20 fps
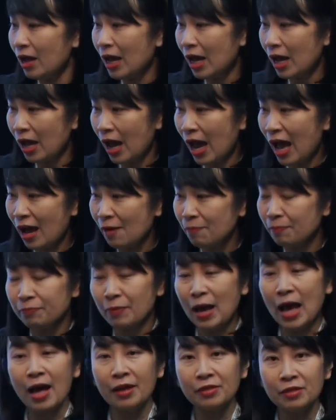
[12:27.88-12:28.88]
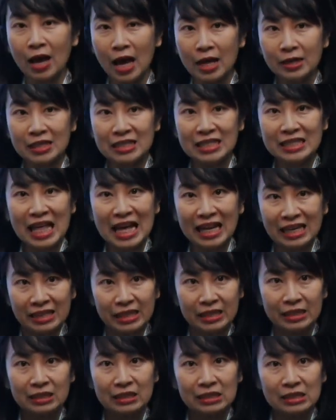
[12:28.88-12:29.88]
have other
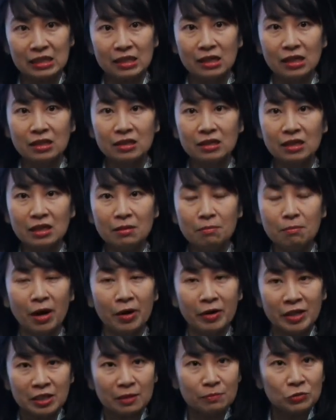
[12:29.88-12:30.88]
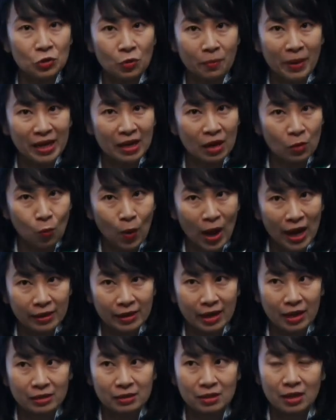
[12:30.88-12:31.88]
understanding the maritime domain
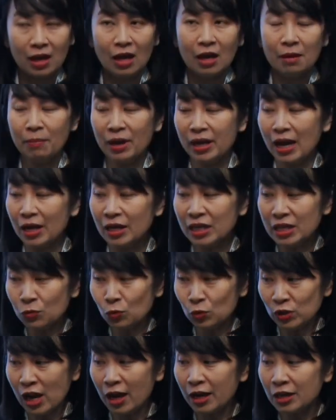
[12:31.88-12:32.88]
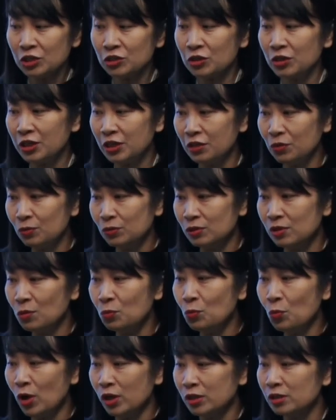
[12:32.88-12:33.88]
awareness. But I would like to use the
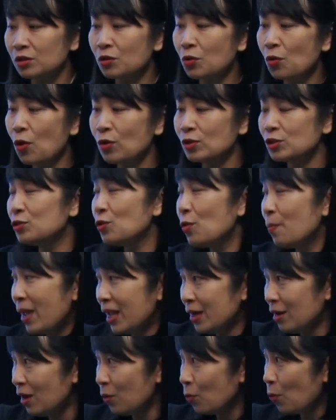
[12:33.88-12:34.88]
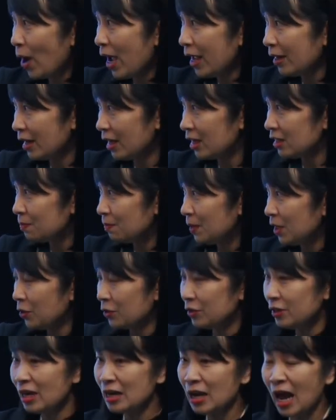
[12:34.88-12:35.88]
word cross-domain awareness because
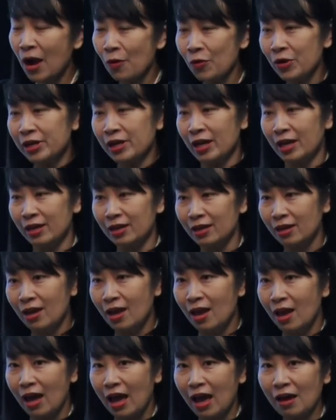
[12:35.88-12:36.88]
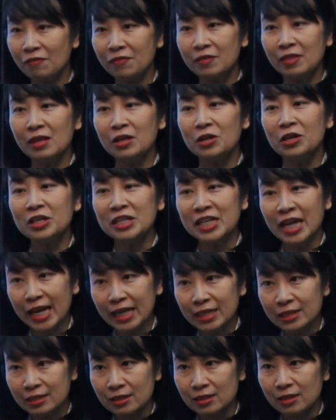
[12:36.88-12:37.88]
nowadays everything
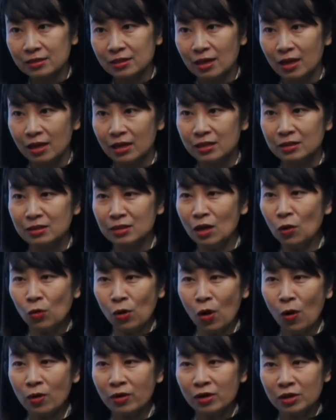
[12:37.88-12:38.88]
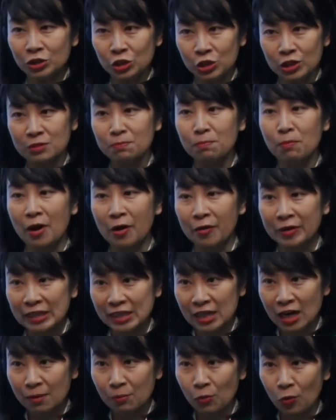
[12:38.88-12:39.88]
connected. It's no longer just
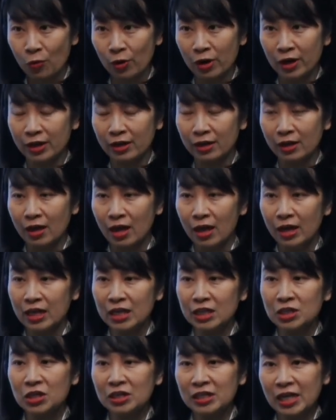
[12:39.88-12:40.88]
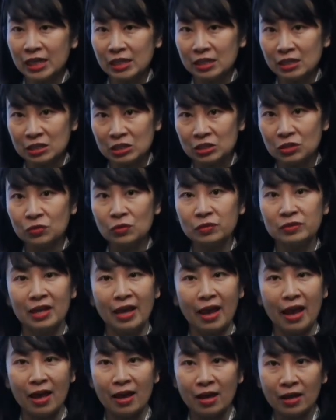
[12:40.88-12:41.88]
maritime only. It's connected to
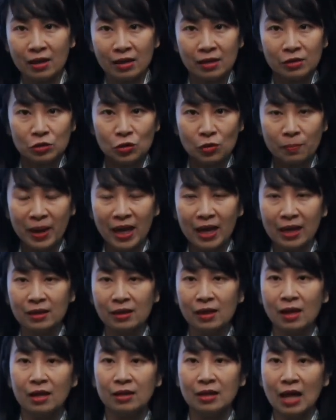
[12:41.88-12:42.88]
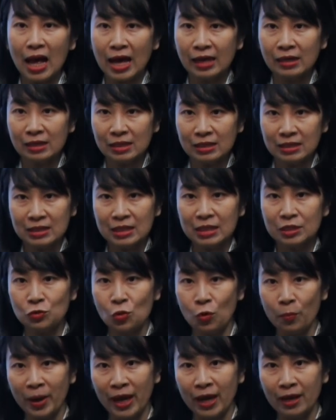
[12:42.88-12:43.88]
the air domain, the undersea
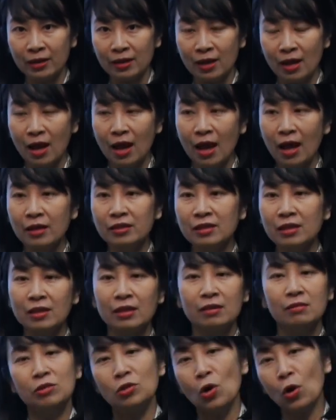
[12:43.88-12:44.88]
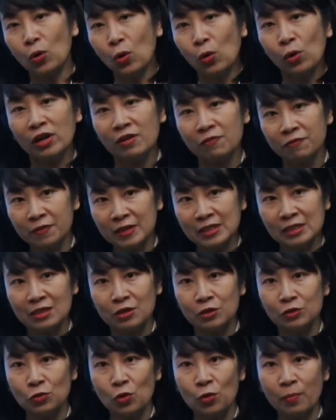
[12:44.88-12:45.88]
domain, not only
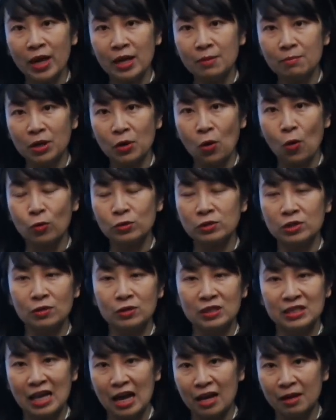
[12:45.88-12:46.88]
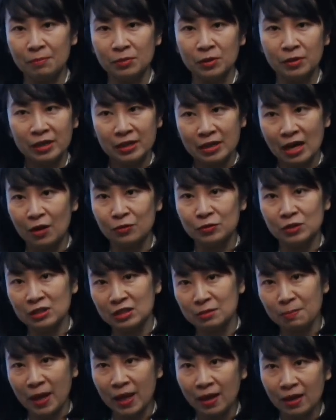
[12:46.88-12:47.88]
physical domain, but also cyber and outer
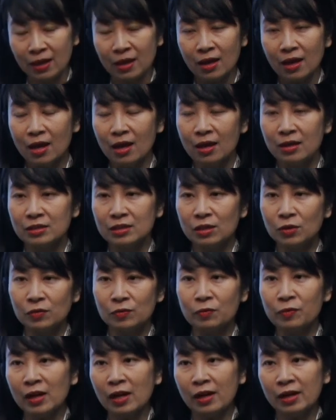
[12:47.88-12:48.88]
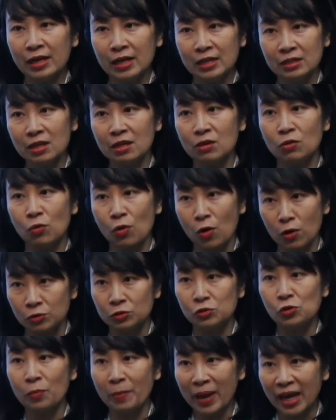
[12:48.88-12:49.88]
space. So it really is a
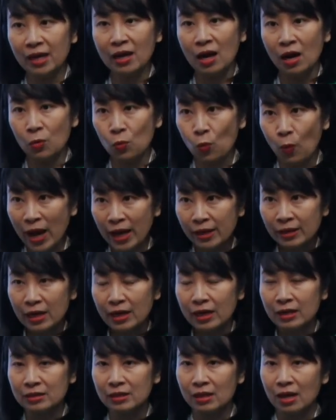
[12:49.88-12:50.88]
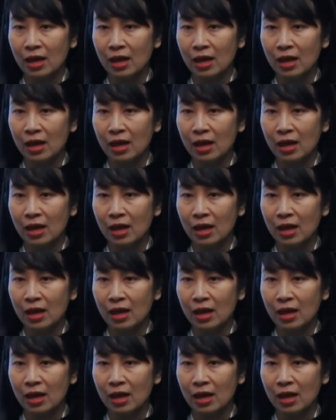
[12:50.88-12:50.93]
cross-domain awareness.